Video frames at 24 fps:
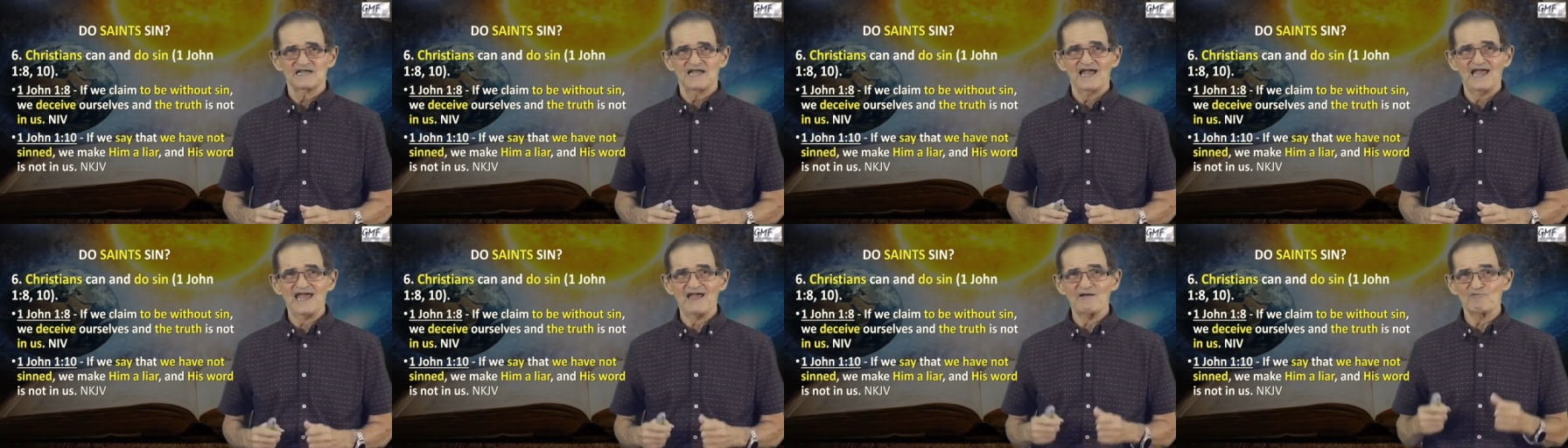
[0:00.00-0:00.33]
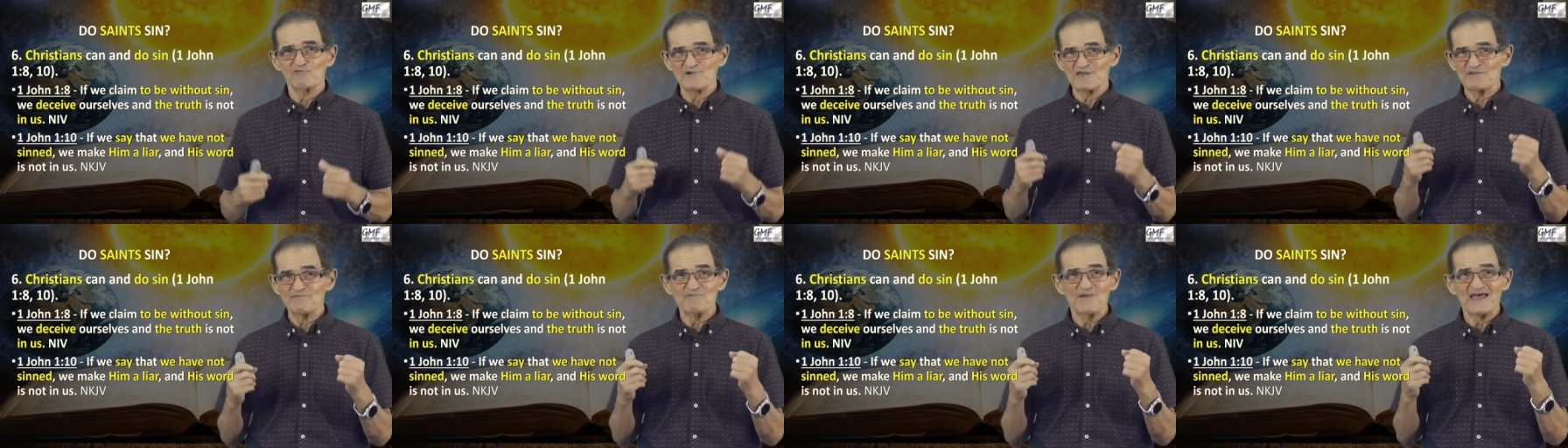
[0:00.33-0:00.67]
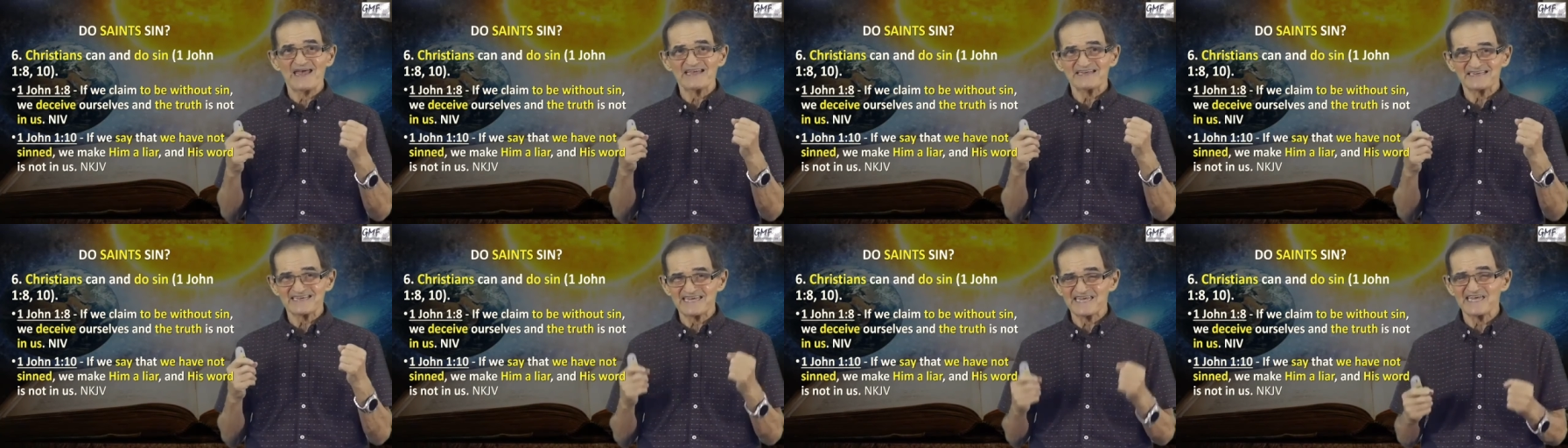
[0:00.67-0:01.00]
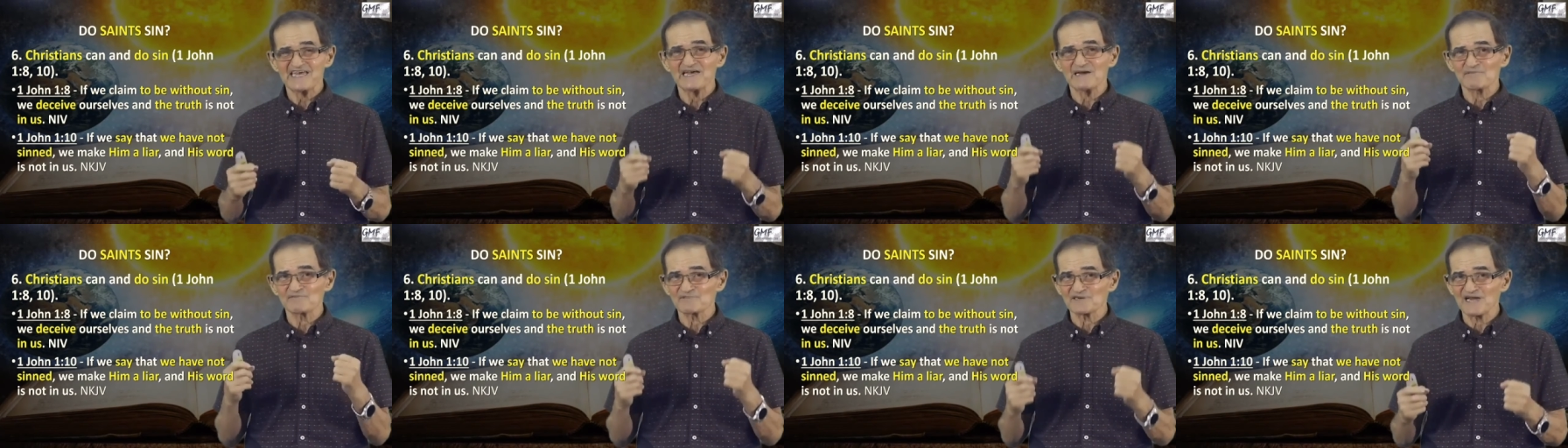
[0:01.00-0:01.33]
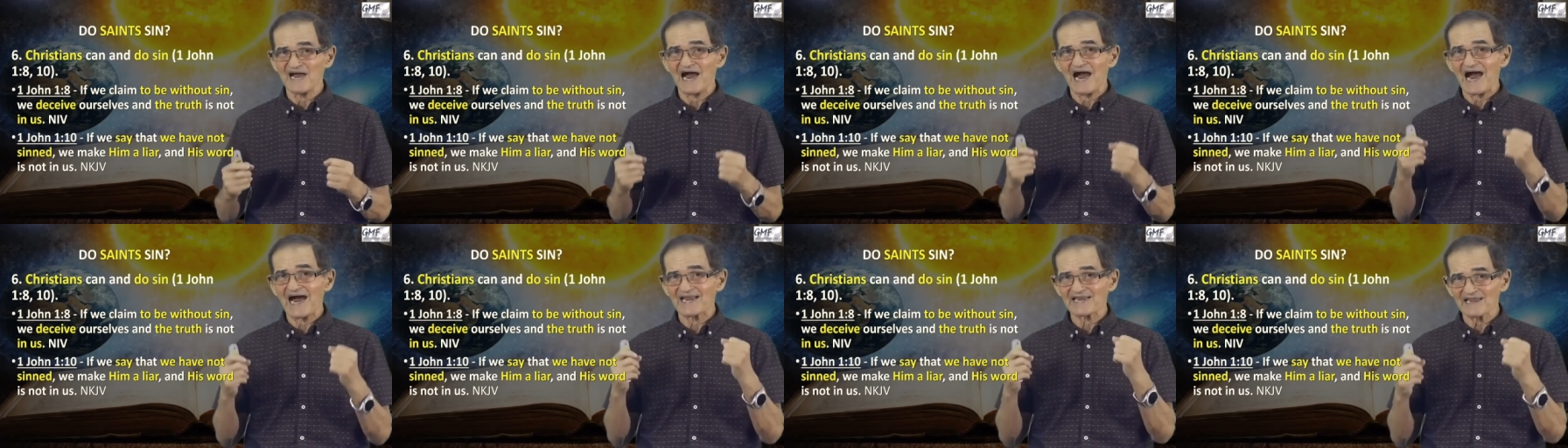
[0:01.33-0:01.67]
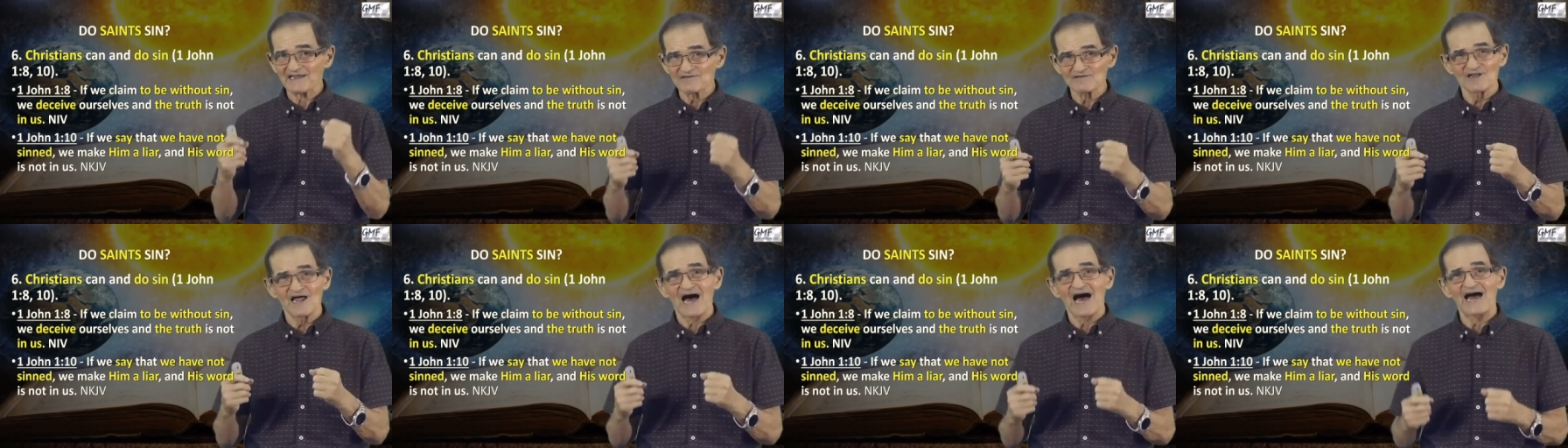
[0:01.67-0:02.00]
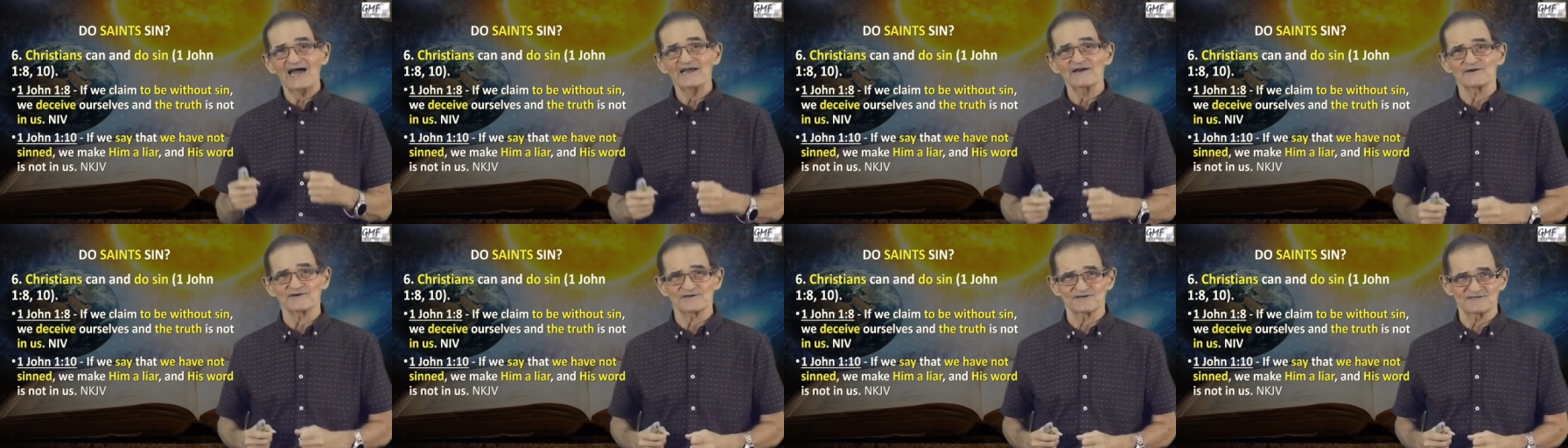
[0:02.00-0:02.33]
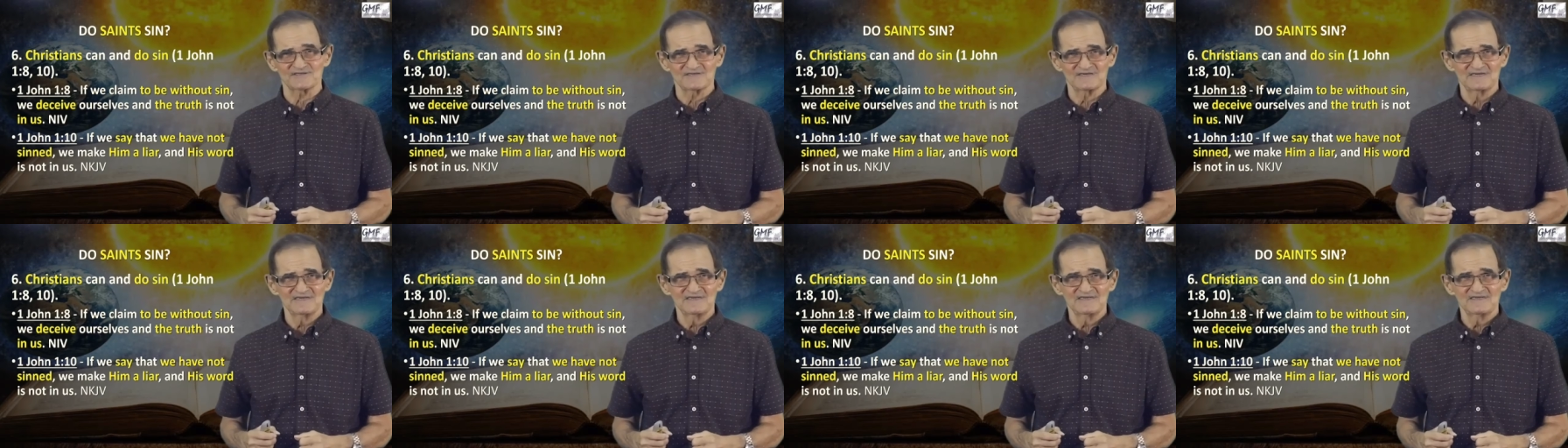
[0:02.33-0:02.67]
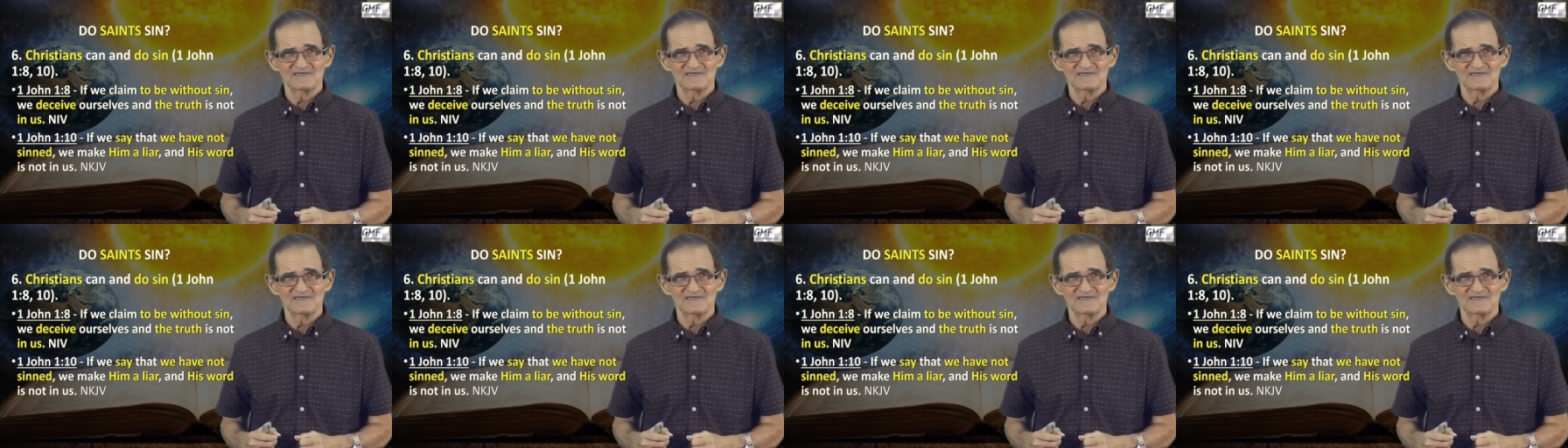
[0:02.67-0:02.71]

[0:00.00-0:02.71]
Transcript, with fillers: and we make him, God, a liar,